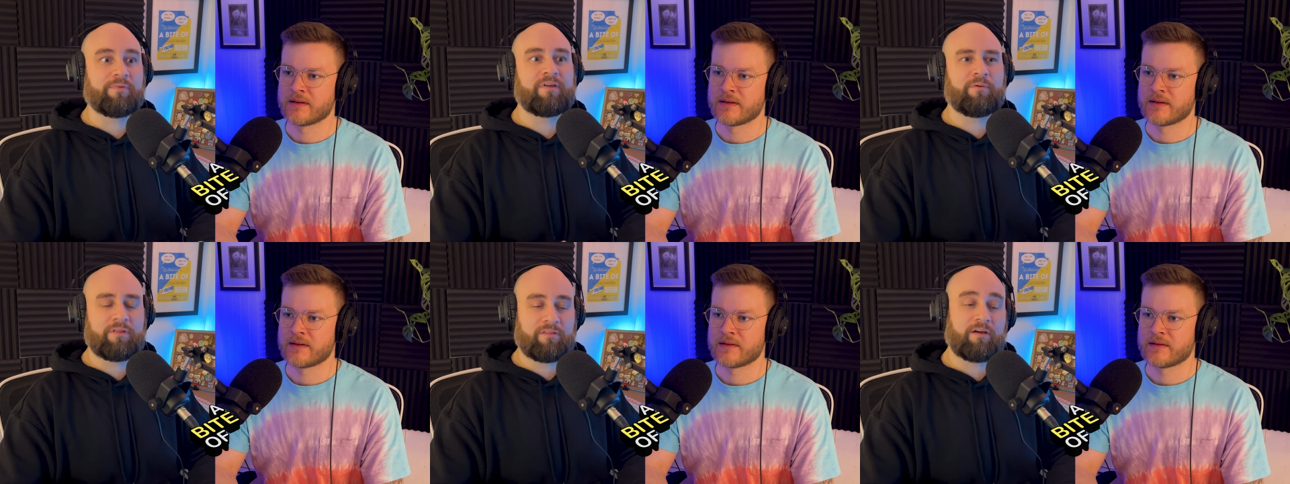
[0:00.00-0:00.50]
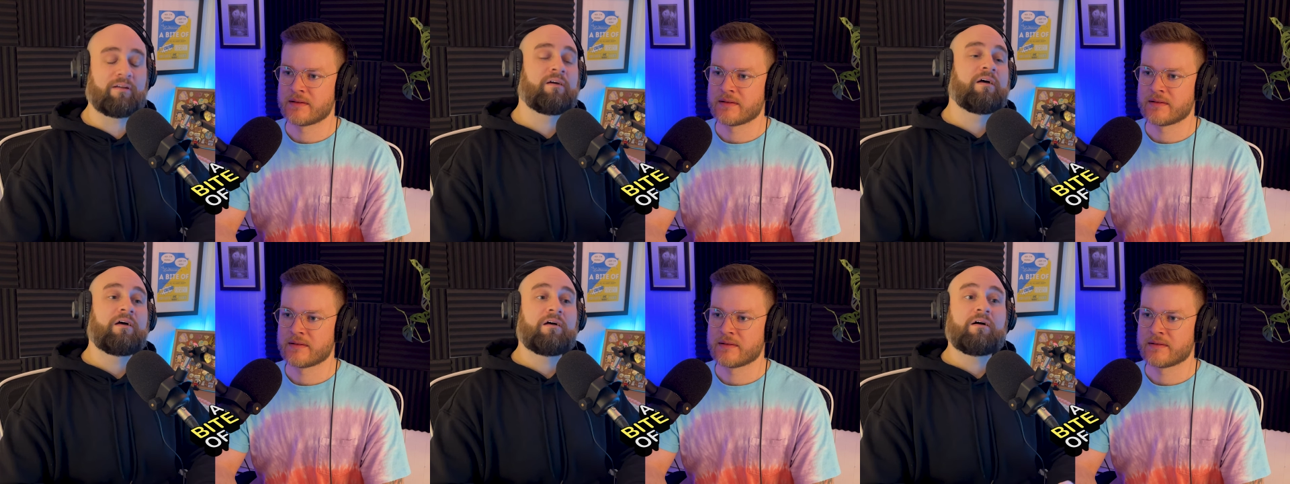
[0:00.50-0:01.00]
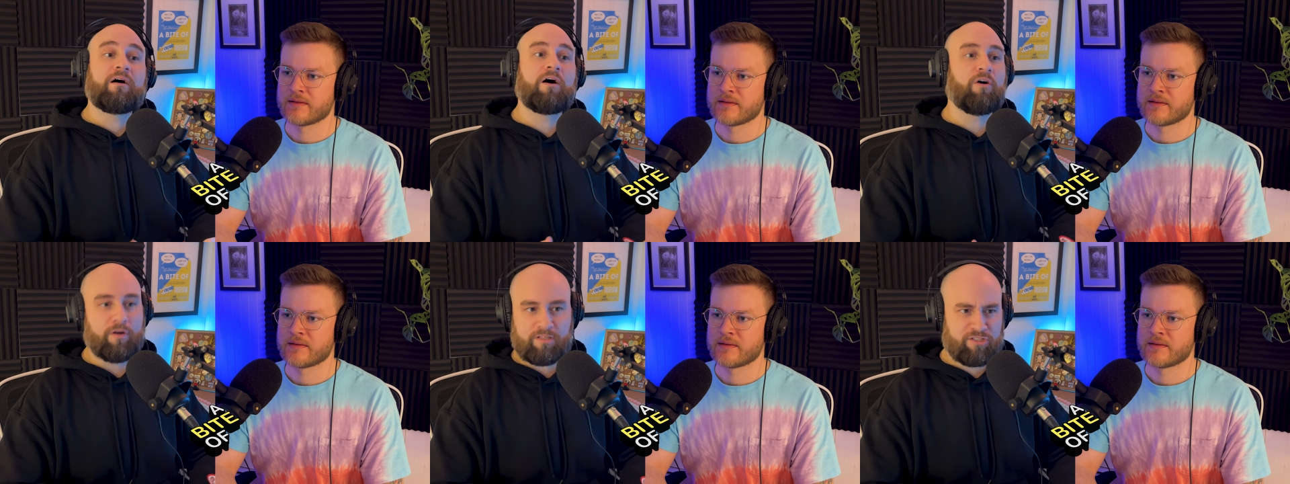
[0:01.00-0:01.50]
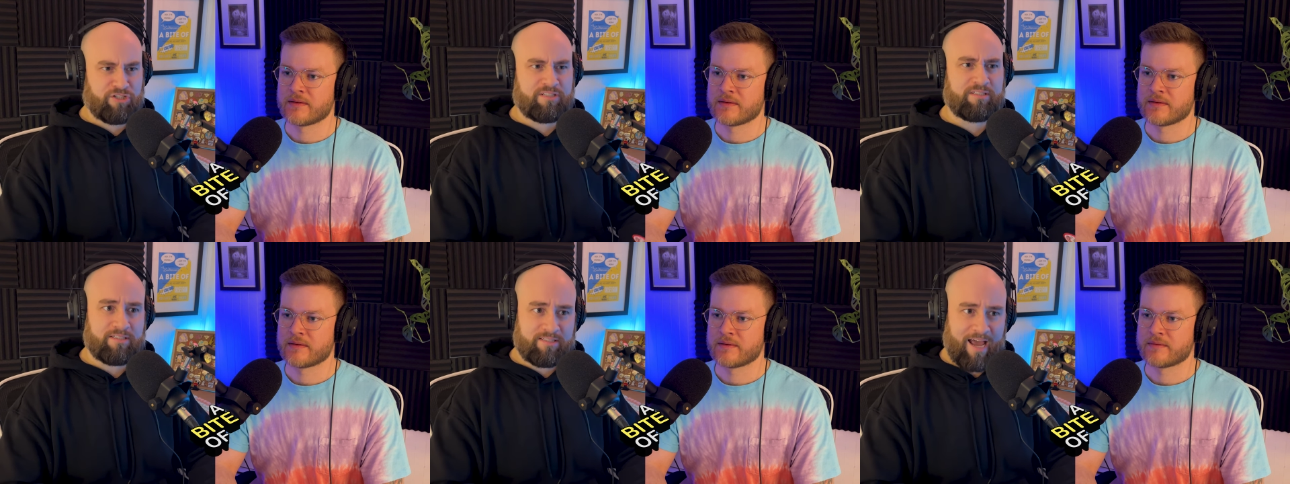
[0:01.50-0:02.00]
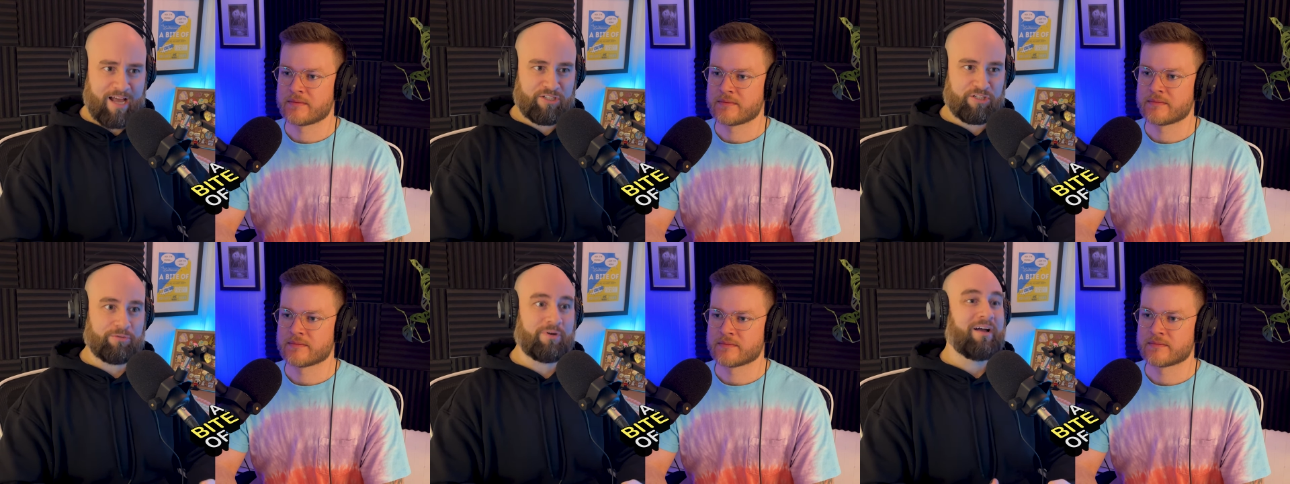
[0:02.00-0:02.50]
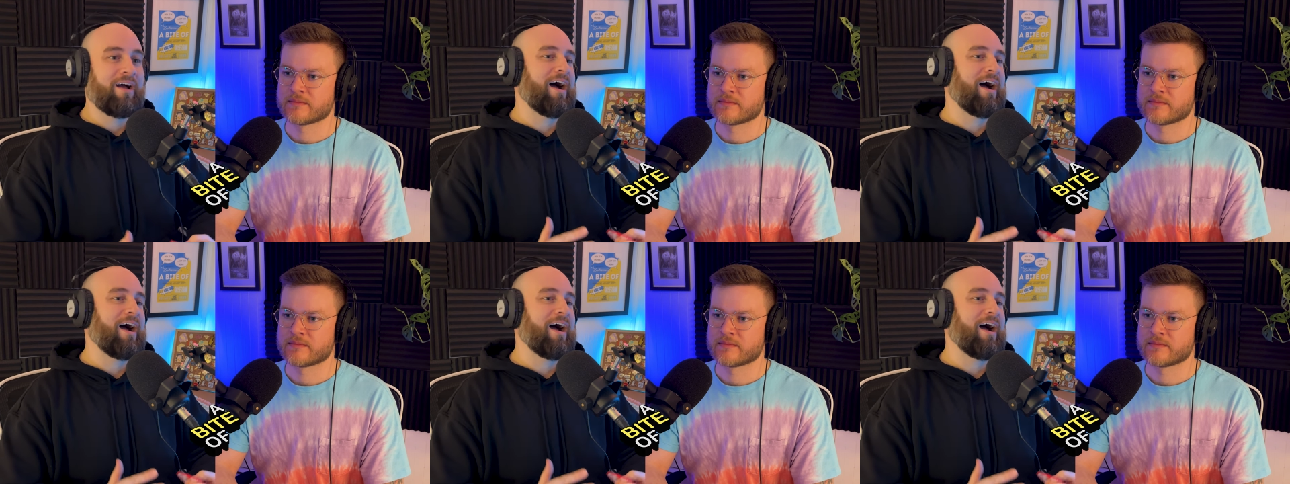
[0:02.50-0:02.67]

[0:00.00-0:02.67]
Speaker 1: But then we thought, oh, it's just a statue.